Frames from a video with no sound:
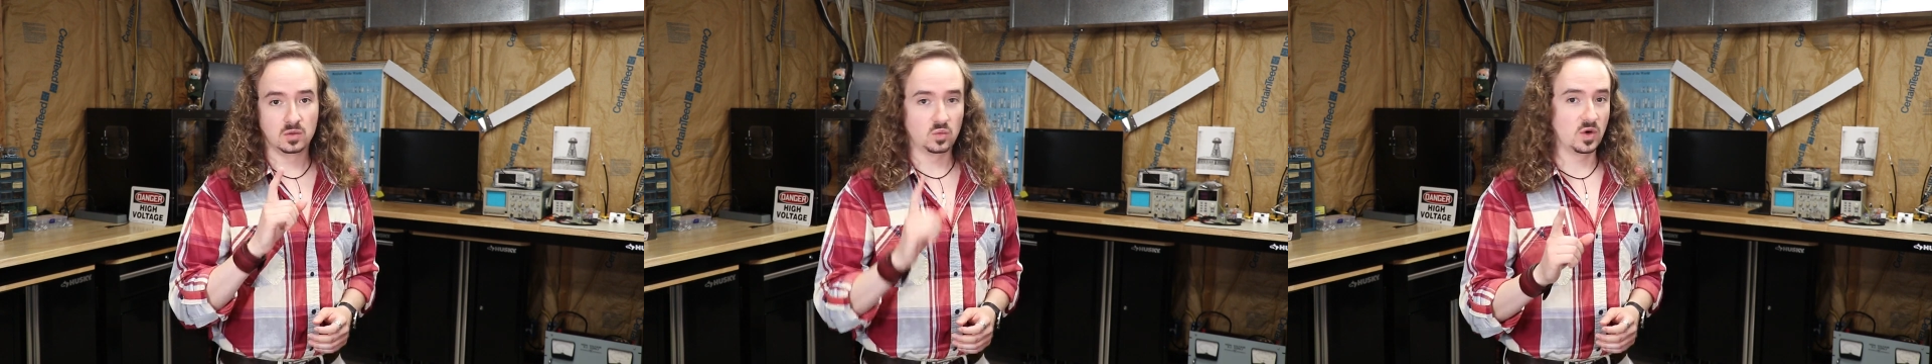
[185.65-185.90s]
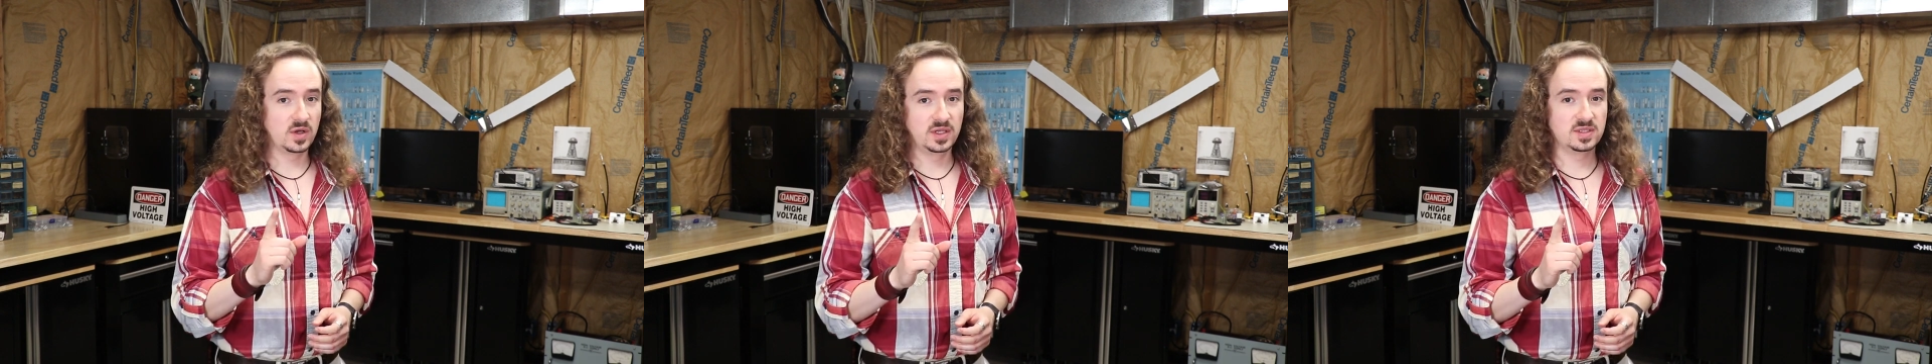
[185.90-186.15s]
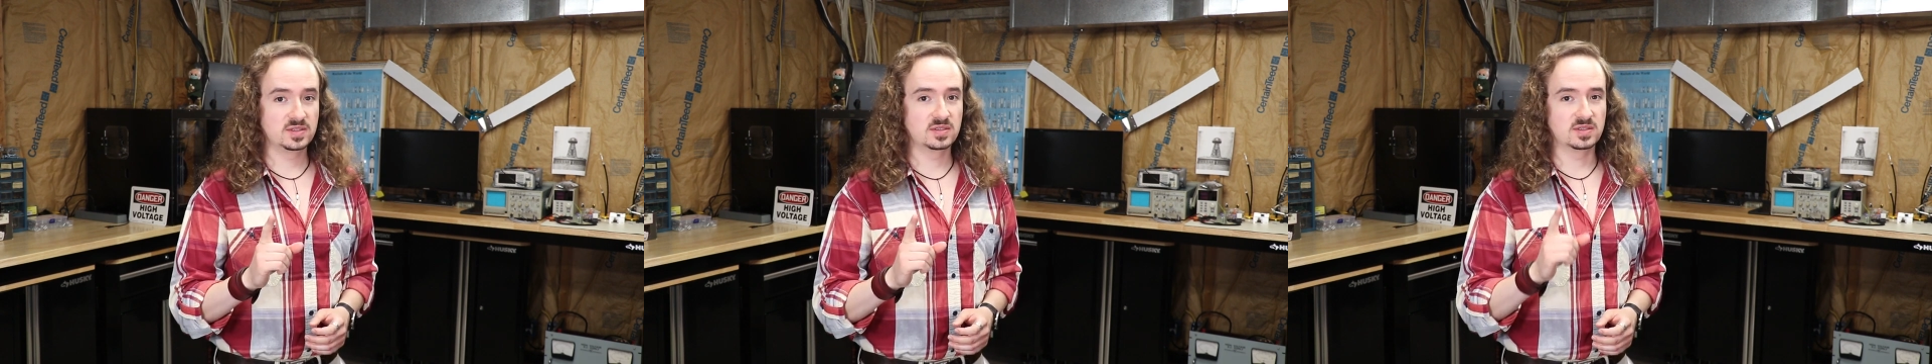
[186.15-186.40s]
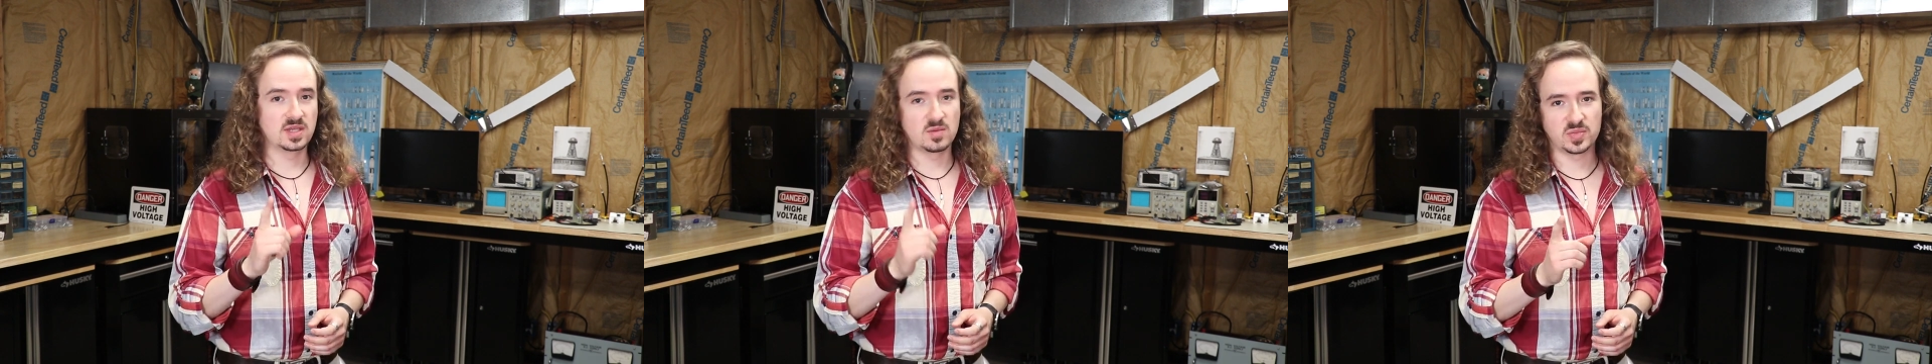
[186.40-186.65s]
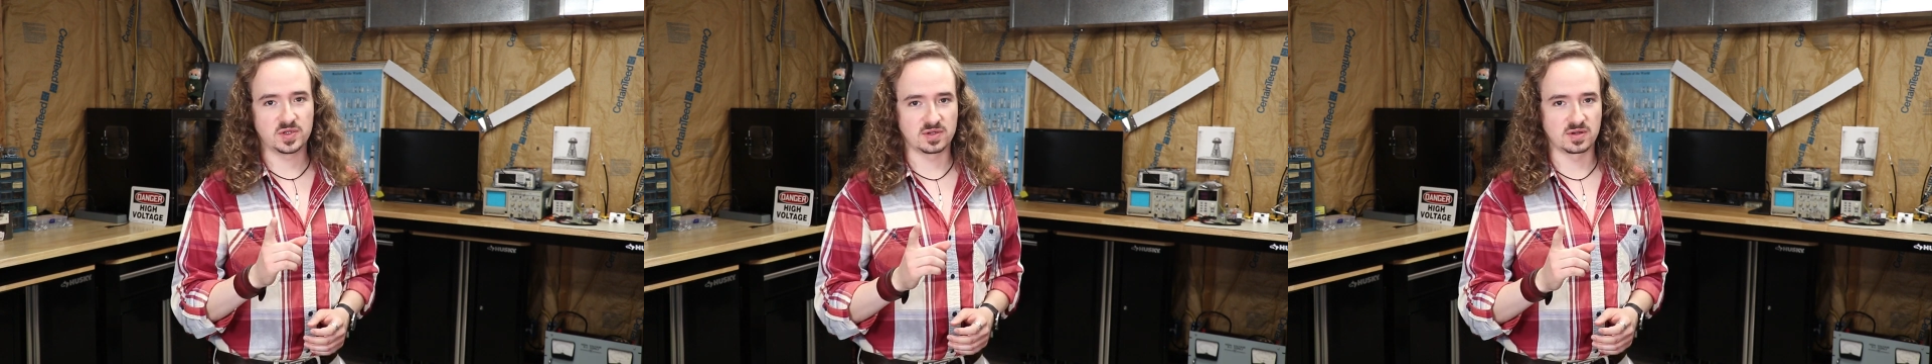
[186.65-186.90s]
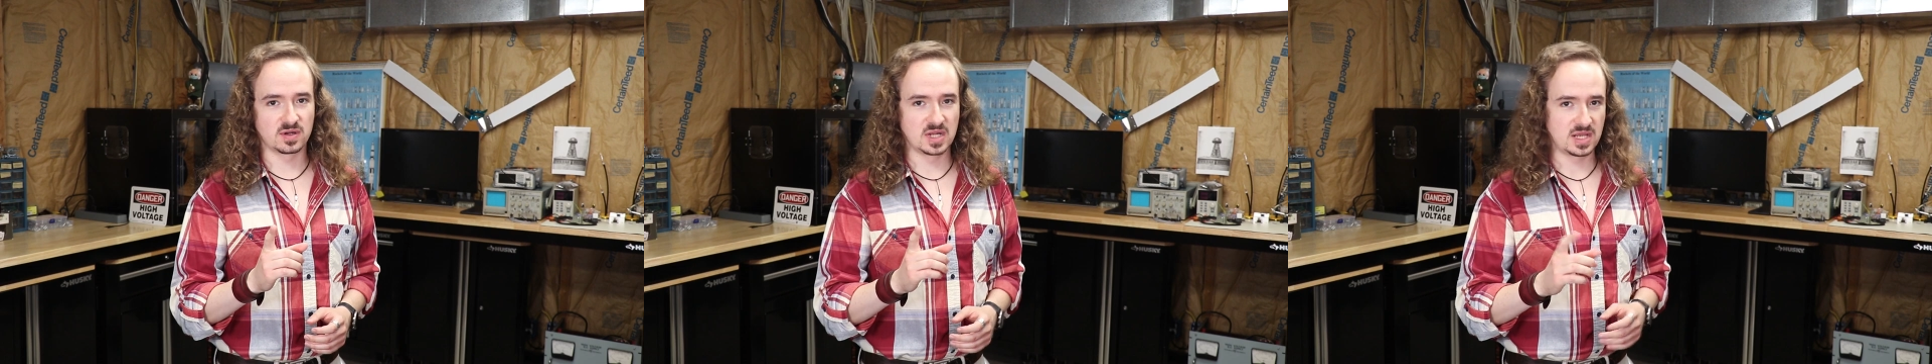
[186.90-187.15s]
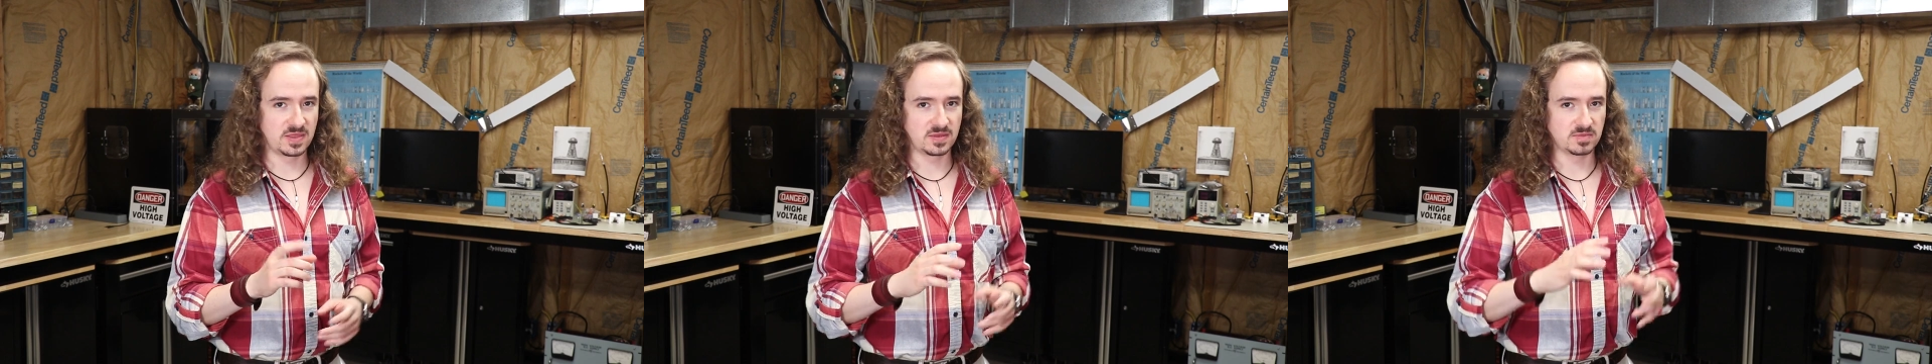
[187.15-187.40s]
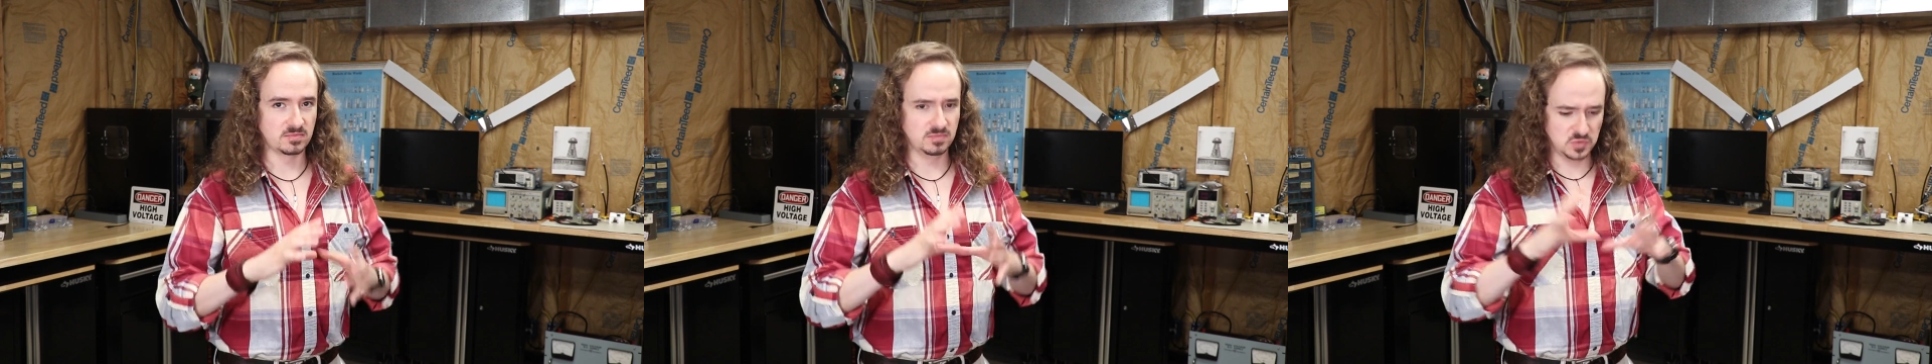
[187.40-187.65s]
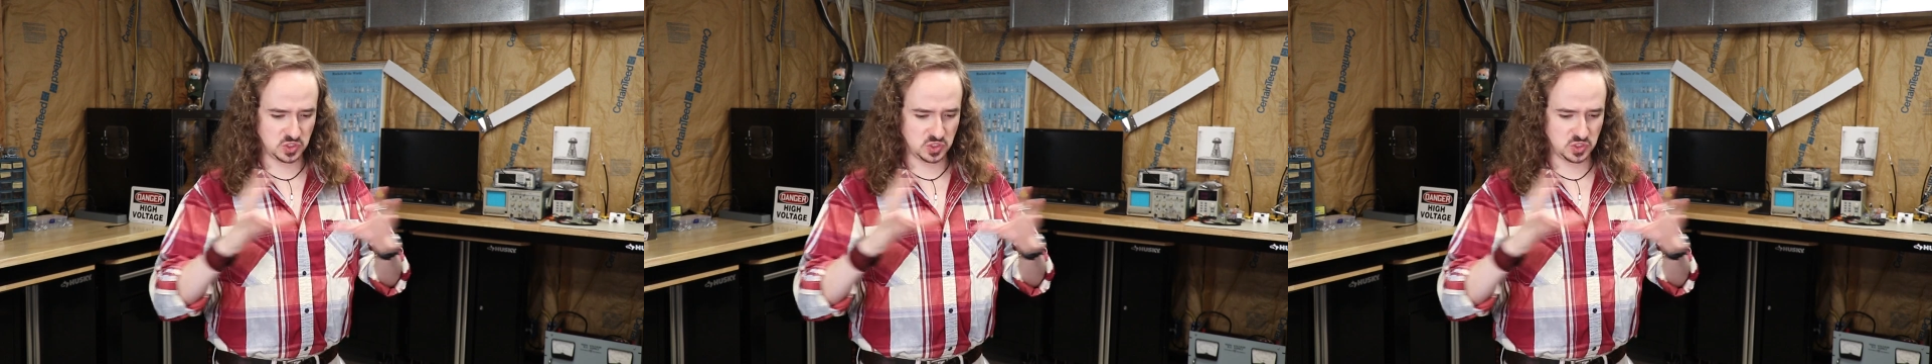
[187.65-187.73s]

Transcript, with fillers: One is the temperature and the